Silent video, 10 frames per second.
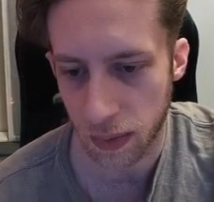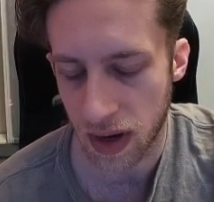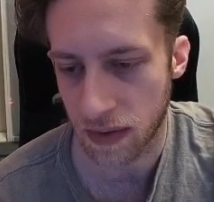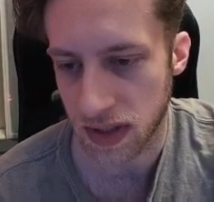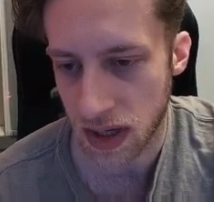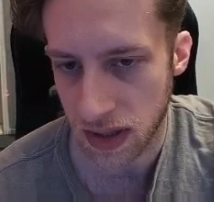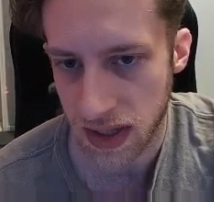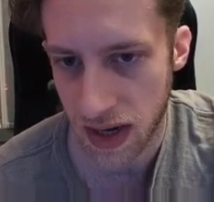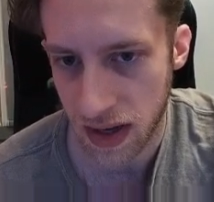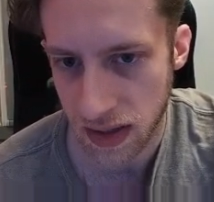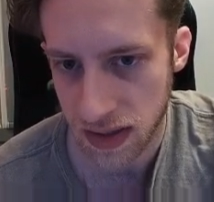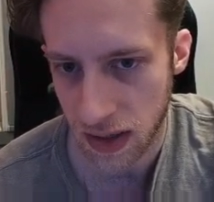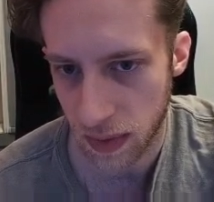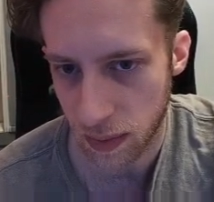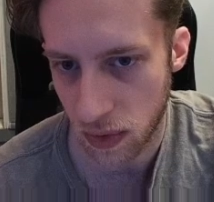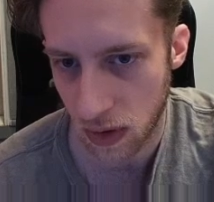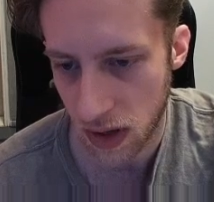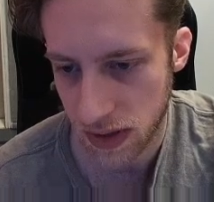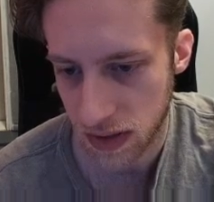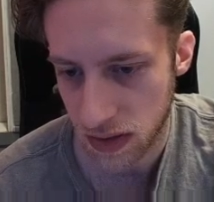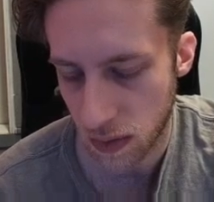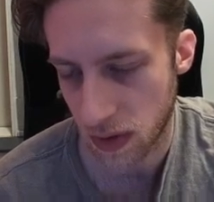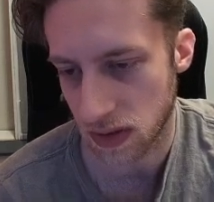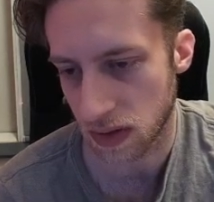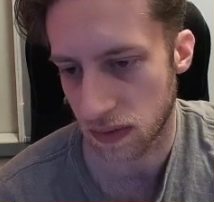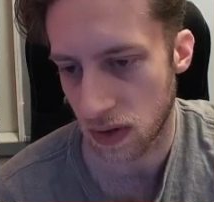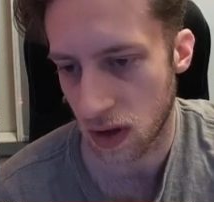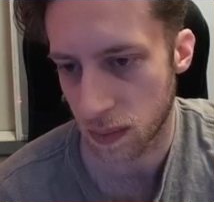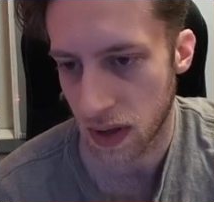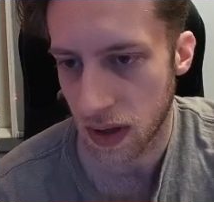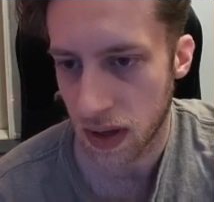We're gonna have a ton of 10x, and when he polarizes so much on the flop,